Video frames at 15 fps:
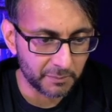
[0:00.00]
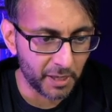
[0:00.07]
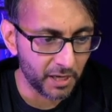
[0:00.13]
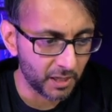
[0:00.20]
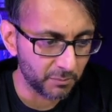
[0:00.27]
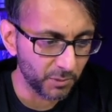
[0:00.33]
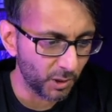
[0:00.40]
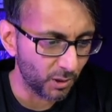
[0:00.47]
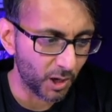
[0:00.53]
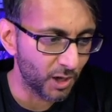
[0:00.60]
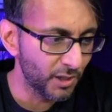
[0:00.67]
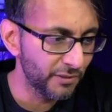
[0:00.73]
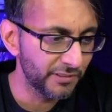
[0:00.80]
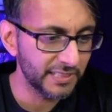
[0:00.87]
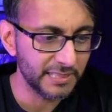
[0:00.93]
I'm, I'm not
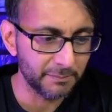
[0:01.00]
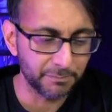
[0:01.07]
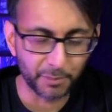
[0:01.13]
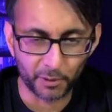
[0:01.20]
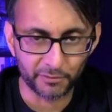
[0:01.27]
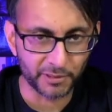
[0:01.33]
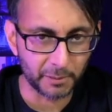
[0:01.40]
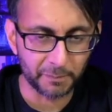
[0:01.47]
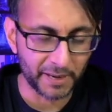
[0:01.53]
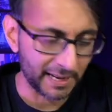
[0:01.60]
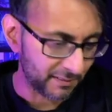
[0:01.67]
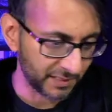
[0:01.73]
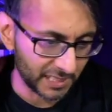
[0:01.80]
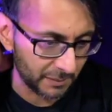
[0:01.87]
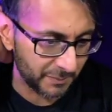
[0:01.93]
overly bothered
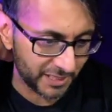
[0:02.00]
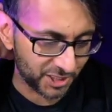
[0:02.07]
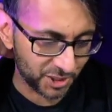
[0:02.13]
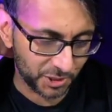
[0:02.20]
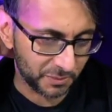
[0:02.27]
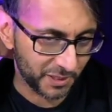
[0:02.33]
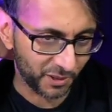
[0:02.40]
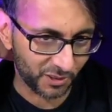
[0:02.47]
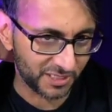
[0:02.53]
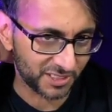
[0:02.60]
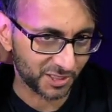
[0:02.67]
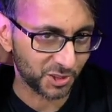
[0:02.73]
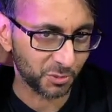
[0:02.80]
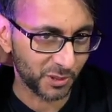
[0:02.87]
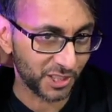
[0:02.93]
about the image, to be honest.
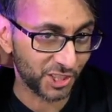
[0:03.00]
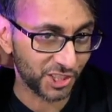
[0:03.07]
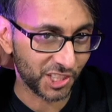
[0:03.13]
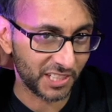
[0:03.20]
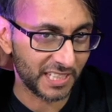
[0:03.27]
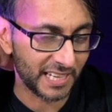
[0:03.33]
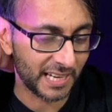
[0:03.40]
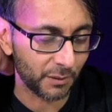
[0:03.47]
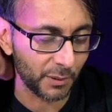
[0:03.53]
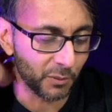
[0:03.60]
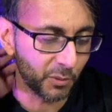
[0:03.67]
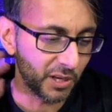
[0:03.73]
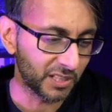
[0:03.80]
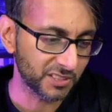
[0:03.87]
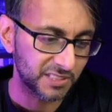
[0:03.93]
I just want to show you how it
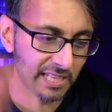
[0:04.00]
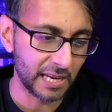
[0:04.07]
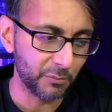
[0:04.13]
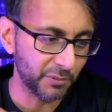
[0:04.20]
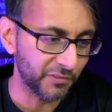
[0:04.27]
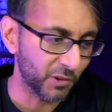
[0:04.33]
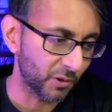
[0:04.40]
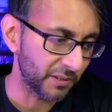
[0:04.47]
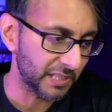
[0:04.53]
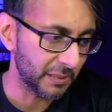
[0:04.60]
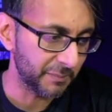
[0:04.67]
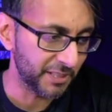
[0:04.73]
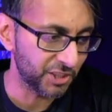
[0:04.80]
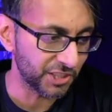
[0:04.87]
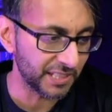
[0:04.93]
works. There we've got the
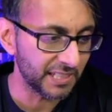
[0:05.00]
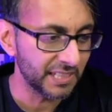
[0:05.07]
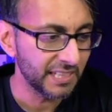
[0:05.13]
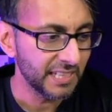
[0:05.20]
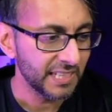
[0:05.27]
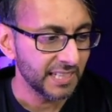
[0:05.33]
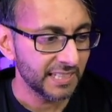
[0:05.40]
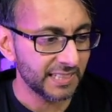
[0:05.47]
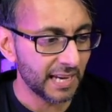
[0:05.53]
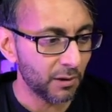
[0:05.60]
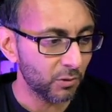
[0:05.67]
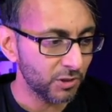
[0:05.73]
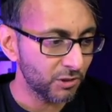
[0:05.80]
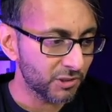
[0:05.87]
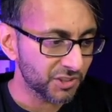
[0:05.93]
image in.
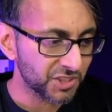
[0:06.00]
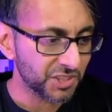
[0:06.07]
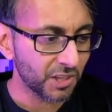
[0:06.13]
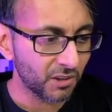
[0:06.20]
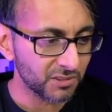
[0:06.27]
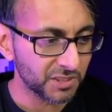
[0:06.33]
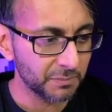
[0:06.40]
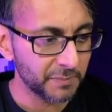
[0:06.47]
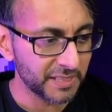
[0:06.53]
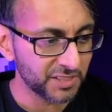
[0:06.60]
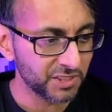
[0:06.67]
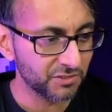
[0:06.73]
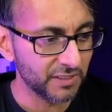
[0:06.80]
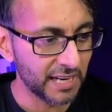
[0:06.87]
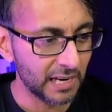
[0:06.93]
Now you can start to
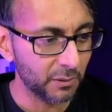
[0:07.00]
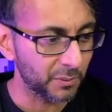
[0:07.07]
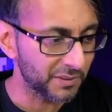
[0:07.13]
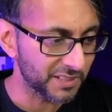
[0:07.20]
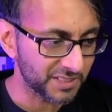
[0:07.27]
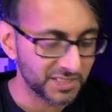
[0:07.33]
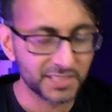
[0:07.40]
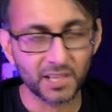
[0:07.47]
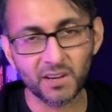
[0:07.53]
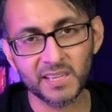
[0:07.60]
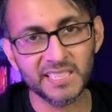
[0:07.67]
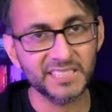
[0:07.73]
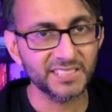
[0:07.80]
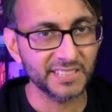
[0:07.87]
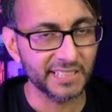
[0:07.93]
mess around with the
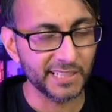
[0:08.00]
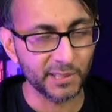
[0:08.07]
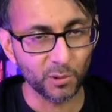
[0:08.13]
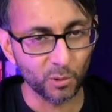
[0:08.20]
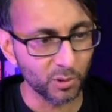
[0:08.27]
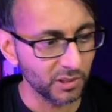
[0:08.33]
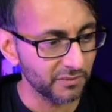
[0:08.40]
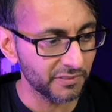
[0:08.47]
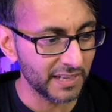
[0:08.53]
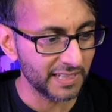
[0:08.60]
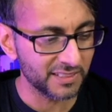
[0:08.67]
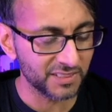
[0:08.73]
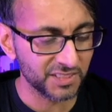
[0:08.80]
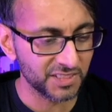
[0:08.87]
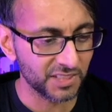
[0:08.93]
sizing and all of
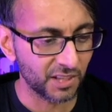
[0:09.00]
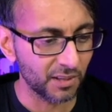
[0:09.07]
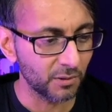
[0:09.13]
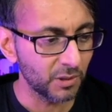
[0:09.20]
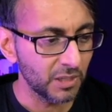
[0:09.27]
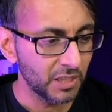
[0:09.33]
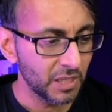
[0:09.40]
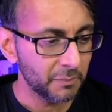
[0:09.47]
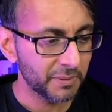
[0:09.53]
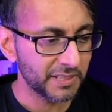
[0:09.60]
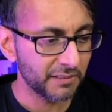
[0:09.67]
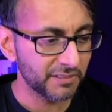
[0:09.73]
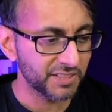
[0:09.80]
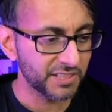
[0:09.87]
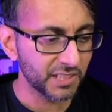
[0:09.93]
that and style, but
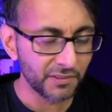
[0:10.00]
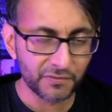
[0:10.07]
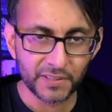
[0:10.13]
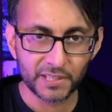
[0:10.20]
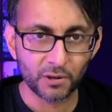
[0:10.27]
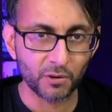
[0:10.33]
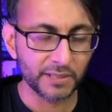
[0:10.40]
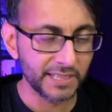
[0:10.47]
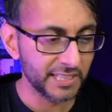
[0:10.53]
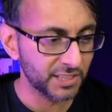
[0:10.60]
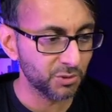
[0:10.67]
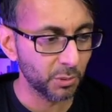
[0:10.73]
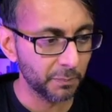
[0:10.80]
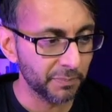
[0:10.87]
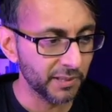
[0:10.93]
there is nothing on here
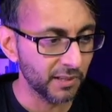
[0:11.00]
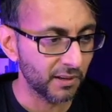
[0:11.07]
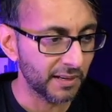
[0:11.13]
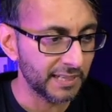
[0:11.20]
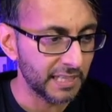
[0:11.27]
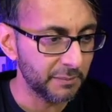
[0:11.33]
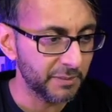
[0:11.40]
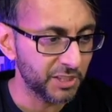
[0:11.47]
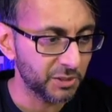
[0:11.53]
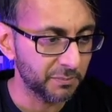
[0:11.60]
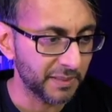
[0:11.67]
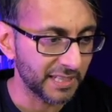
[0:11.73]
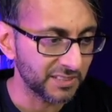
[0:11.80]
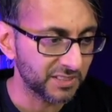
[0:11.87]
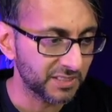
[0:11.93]
to apply an image
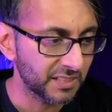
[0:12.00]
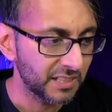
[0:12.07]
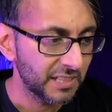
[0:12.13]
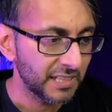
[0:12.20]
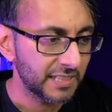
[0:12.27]
mask.